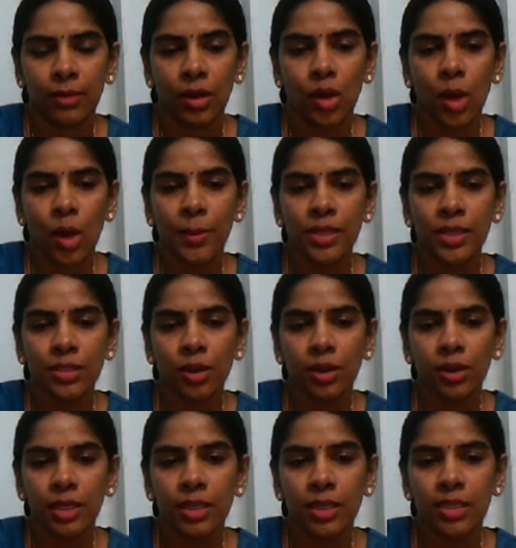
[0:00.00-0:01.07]
Common
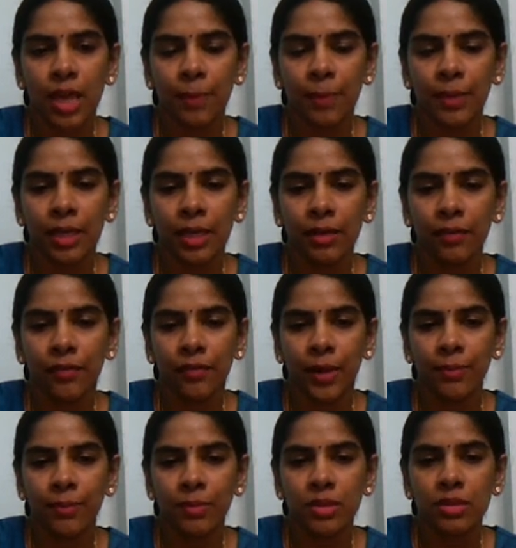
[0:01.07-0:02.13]
salt is obtained
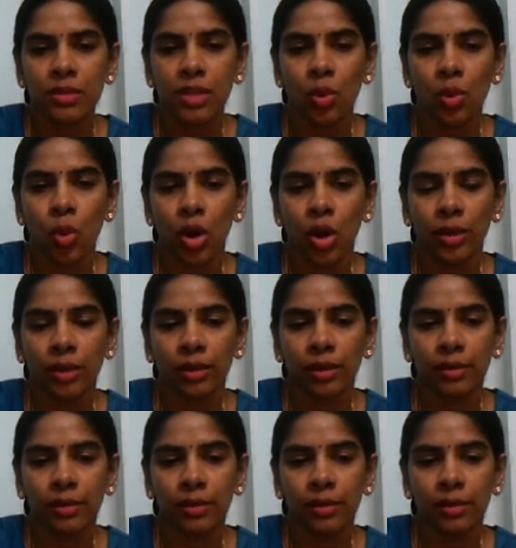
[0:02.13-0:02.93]
from seawater.